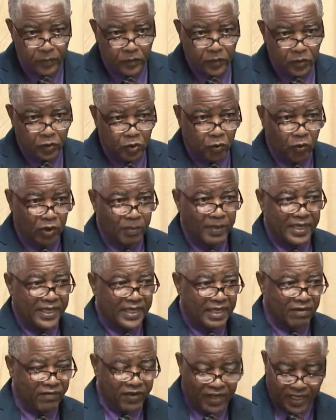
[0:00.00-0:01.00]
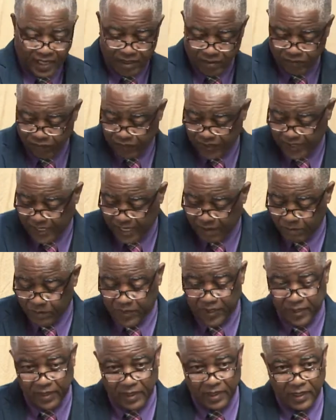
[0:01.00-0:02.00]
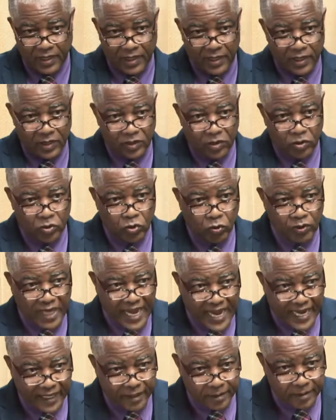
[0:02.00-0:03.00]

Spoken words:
So it would have been difficult for the government to do that.